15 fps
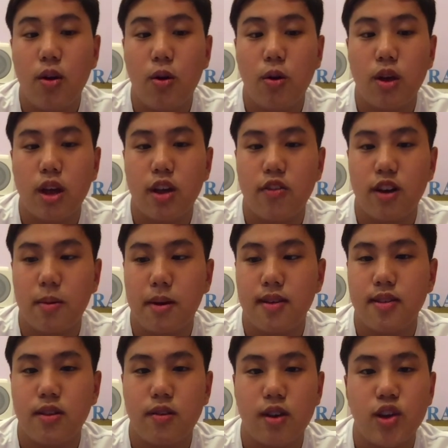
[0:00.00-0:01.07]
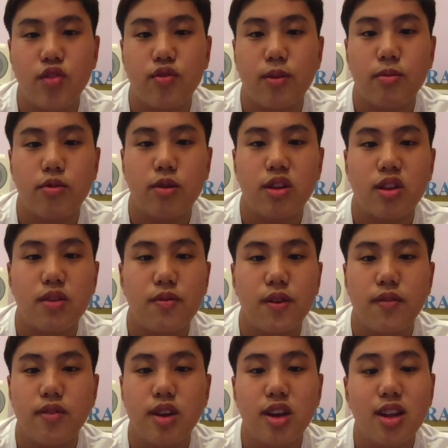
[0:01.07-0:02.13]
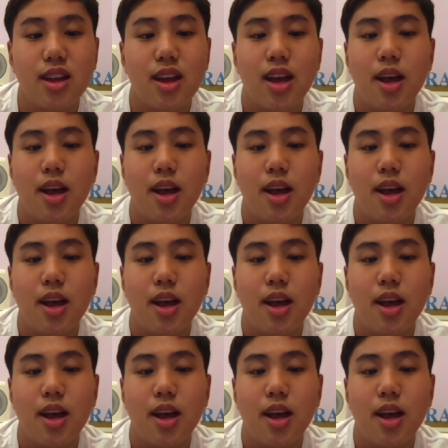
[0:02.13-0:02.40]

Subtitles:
old K-drama series from 2015.